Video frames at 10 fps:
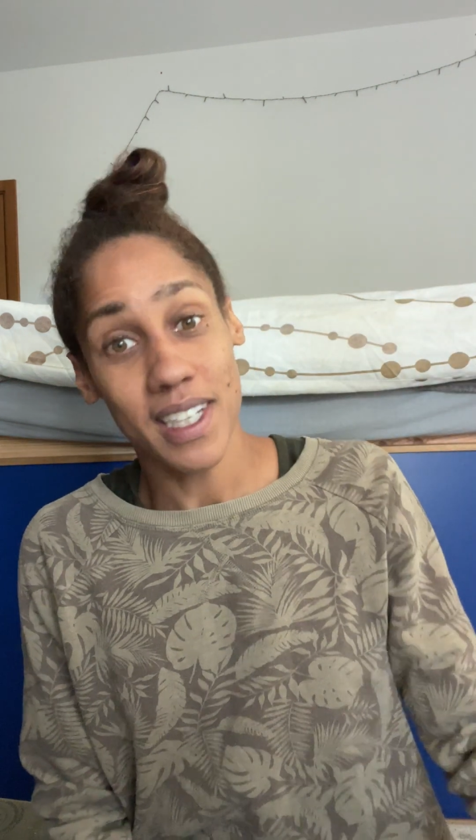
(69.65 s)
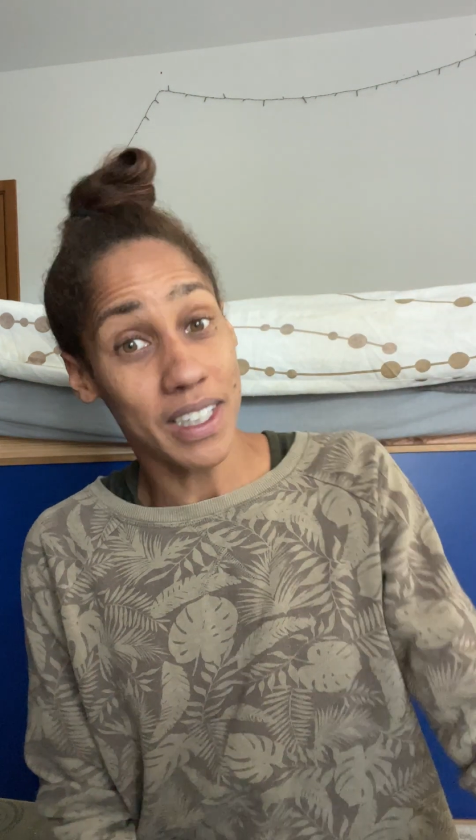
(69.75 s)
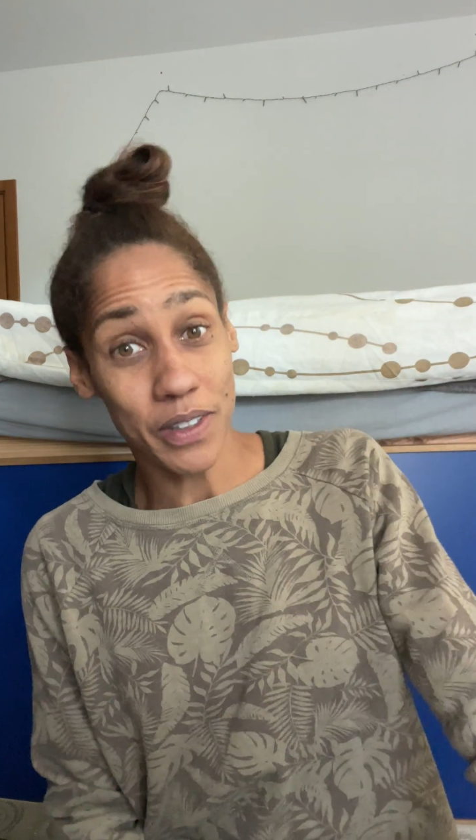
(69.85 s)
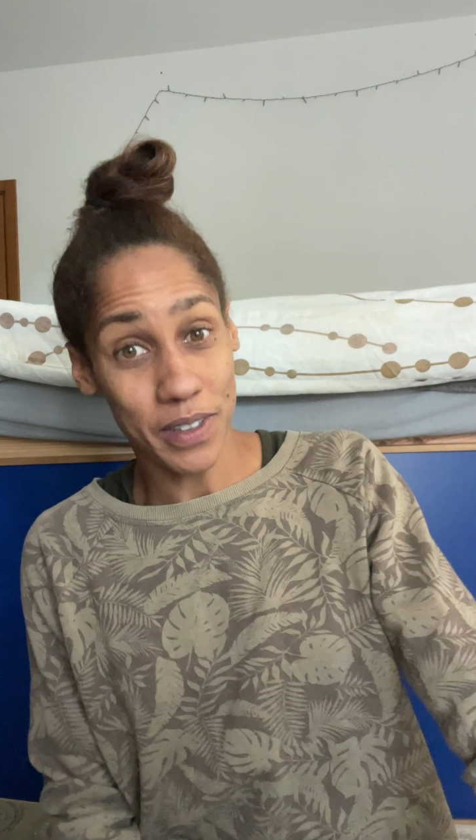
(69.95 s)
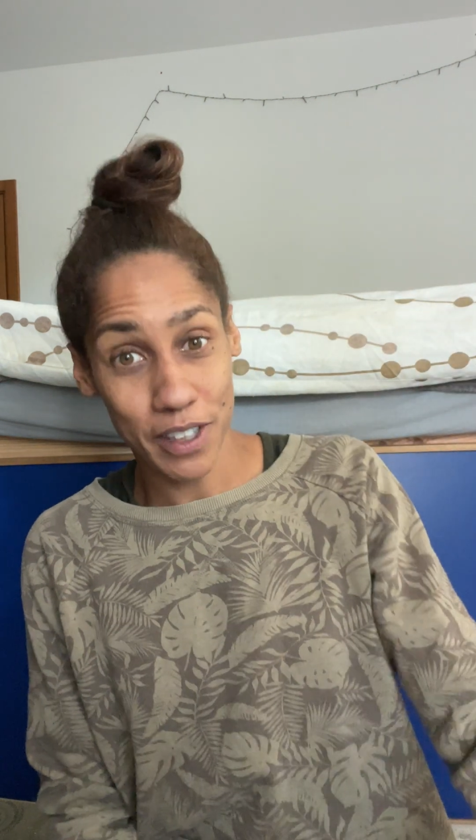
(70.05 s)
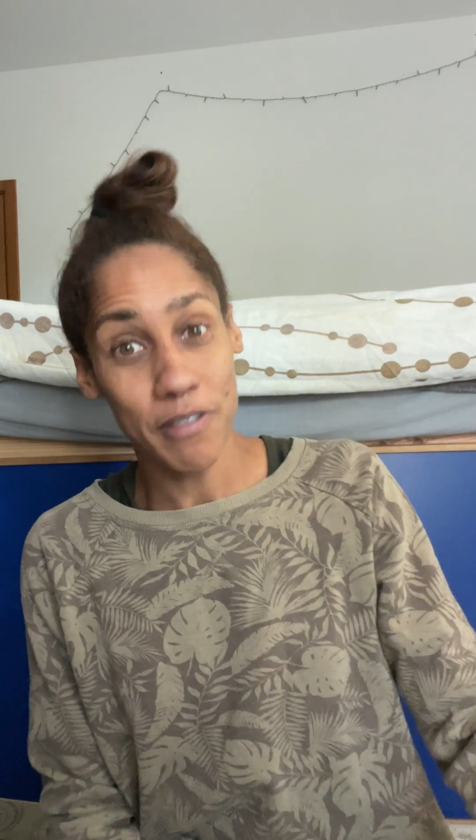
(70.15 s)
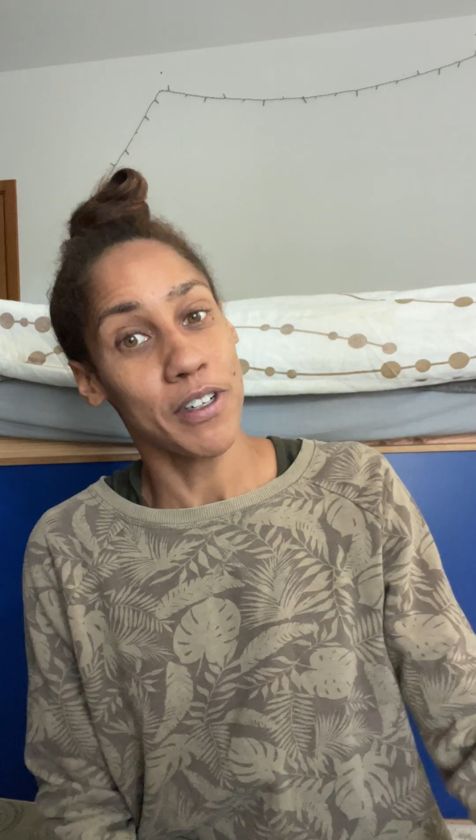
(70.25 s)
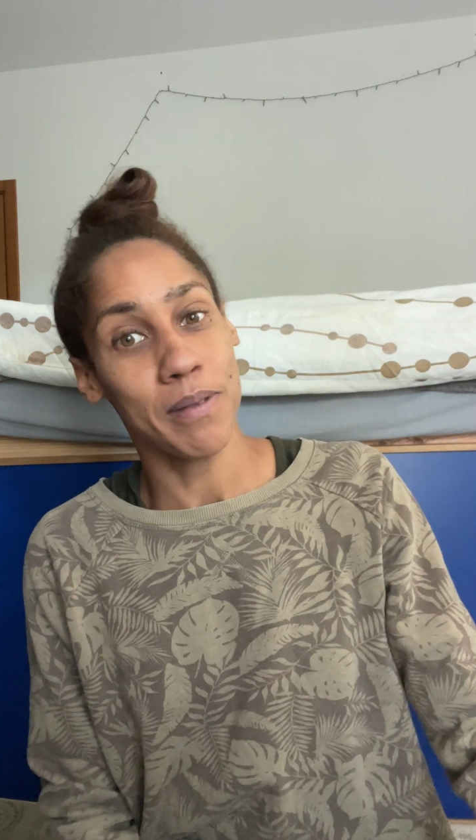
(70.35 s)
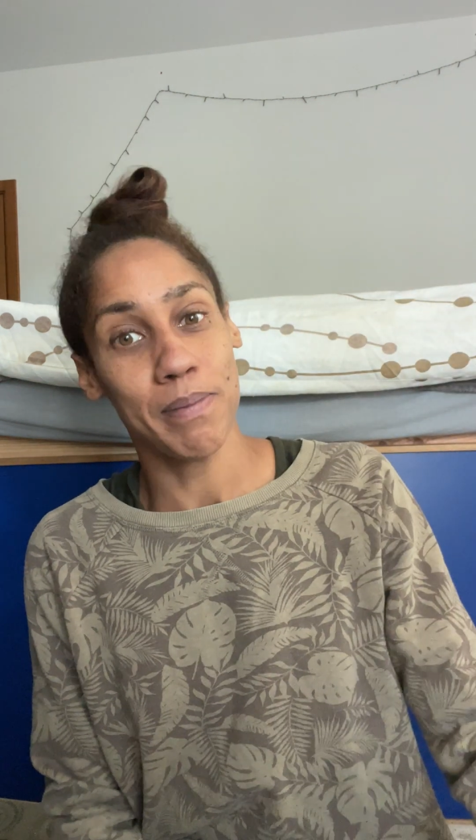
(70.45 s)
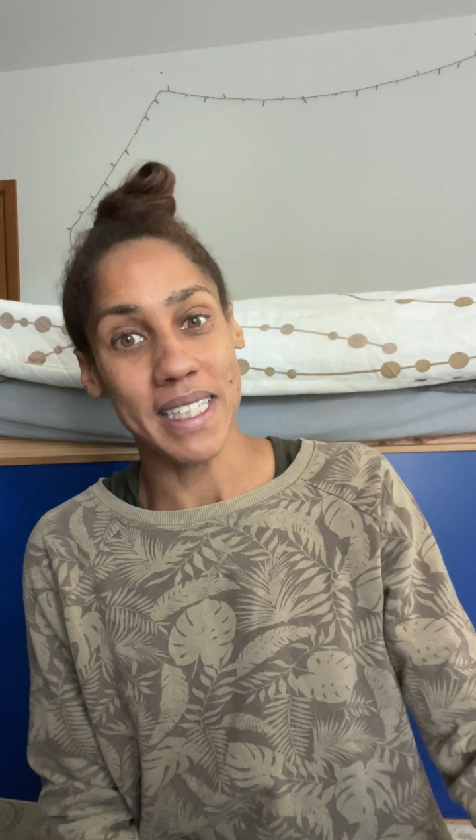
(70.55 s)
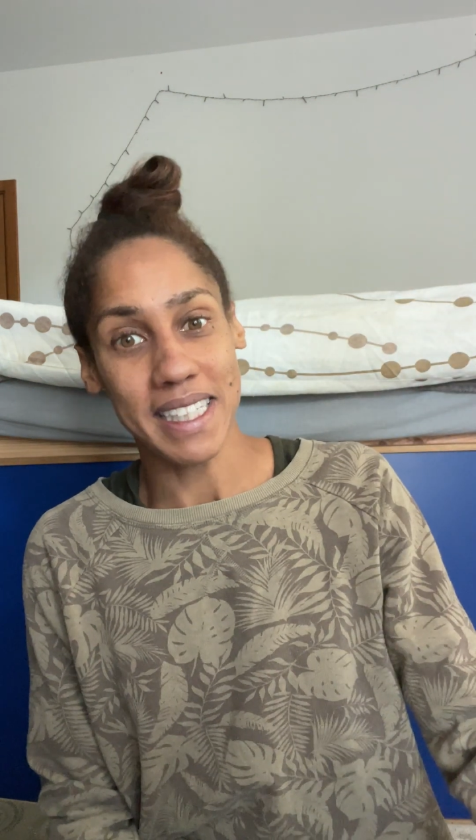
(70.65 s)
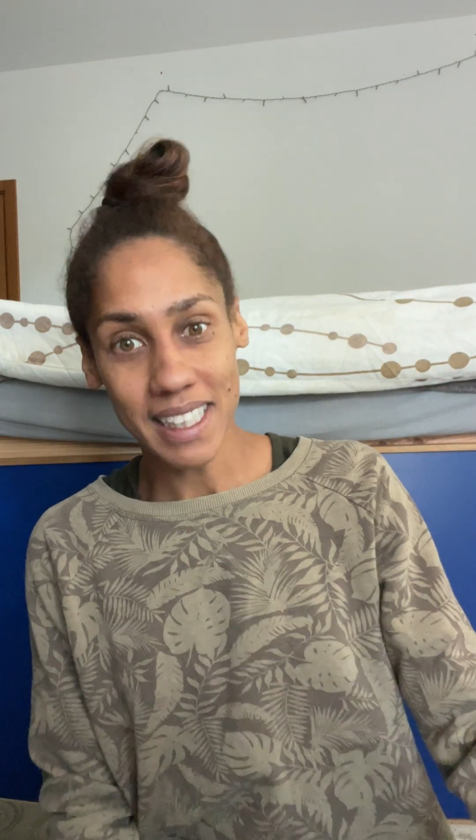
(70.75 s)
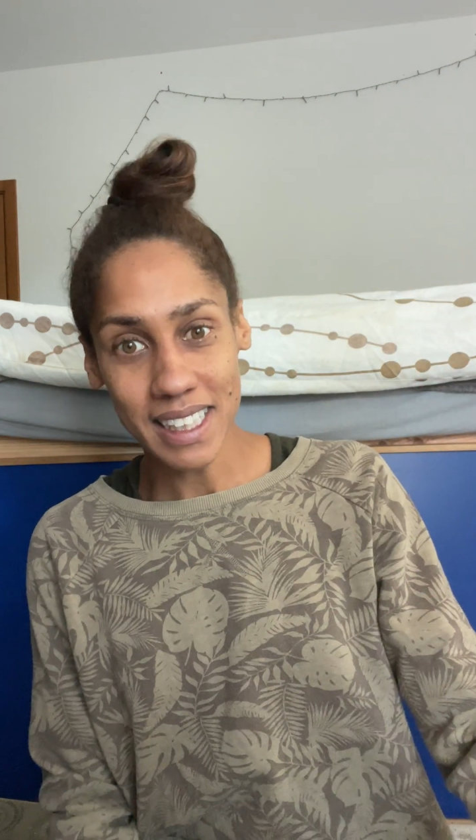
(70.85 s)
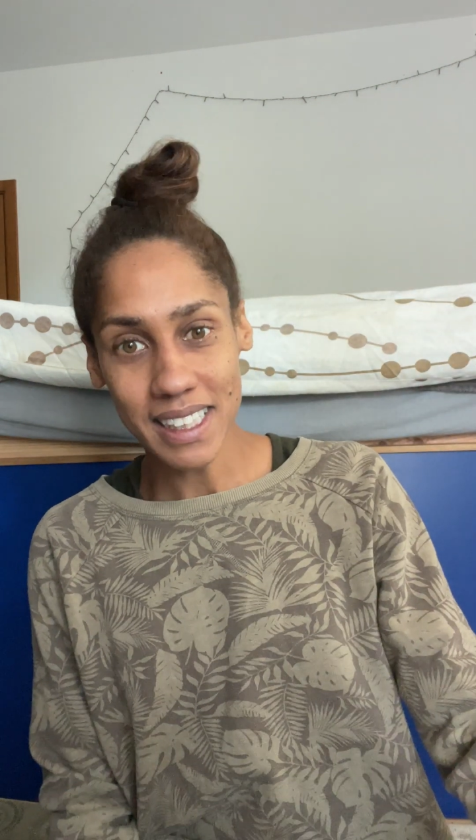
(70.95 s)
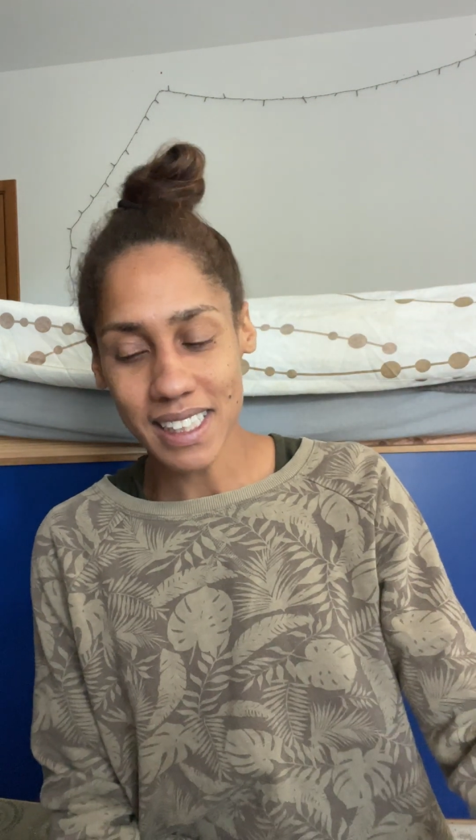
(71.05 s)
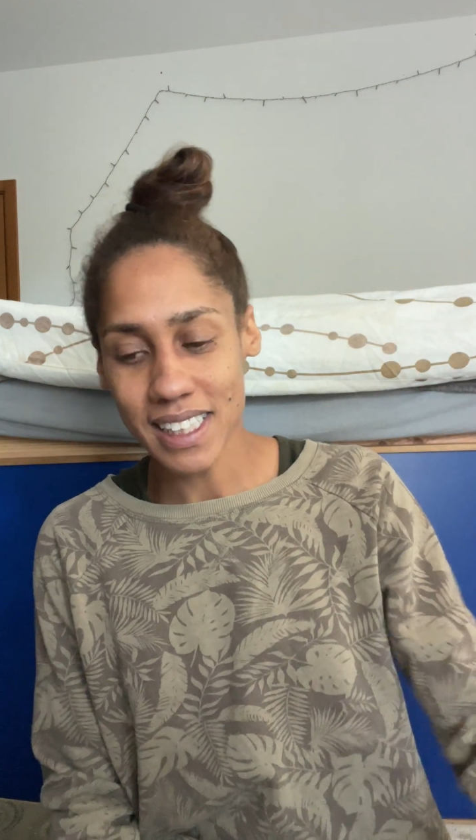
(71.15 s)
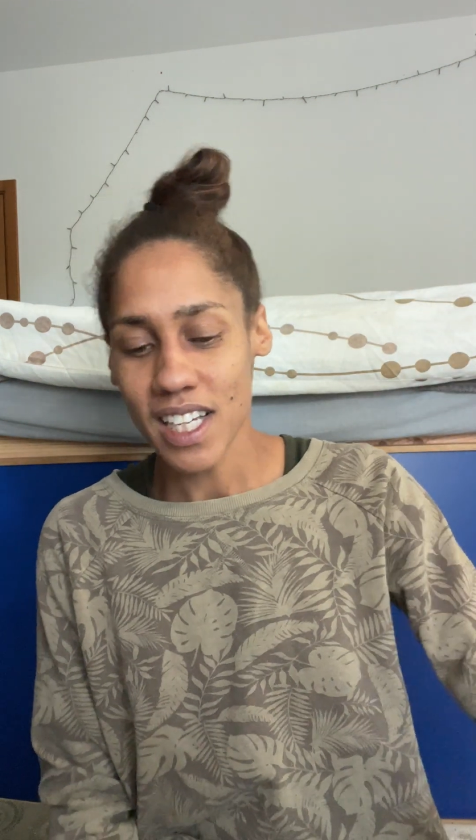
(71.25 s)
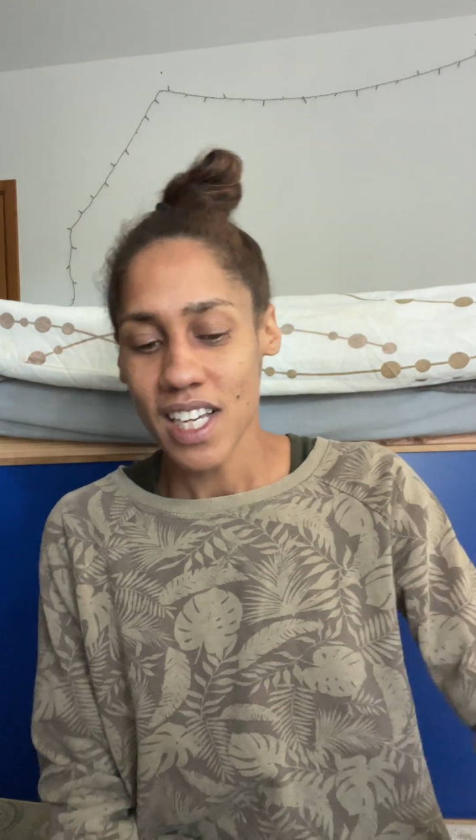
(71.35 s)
a Kriya for abundance.